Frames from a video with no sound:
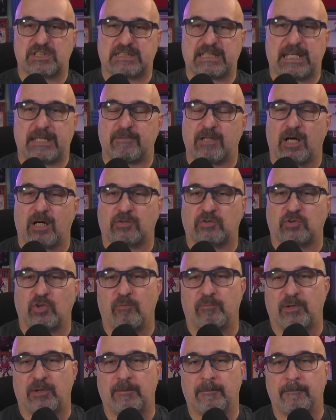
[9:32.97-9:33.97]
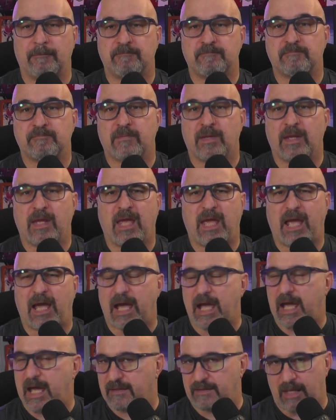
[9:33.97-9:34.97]
game in October,
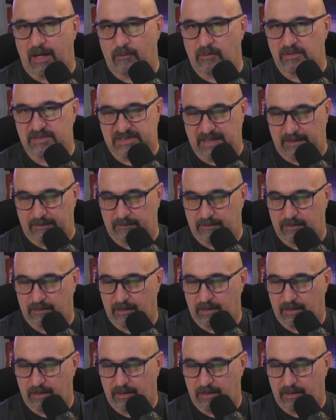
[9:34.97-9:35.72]
and that was it.